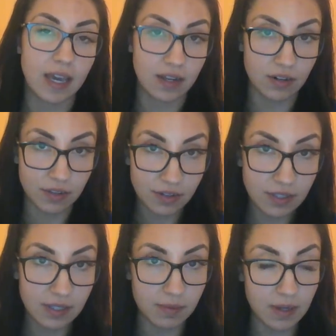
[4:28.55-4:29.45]
And our
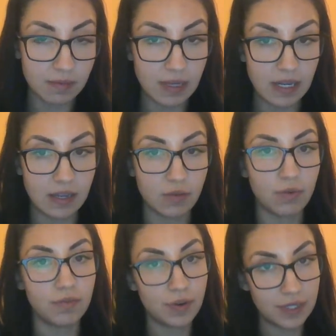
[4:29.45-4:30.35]
third subcommittee
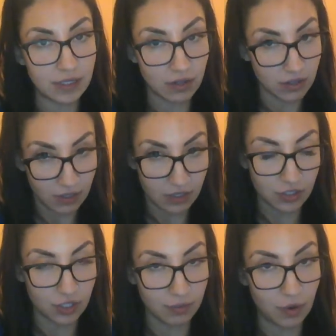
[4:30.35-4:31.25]
will focus on our
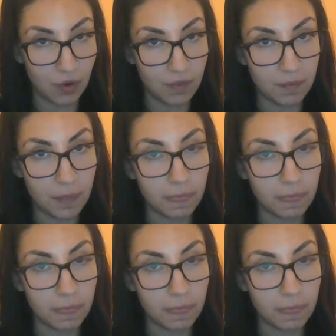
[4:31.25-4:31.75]
long-term goal.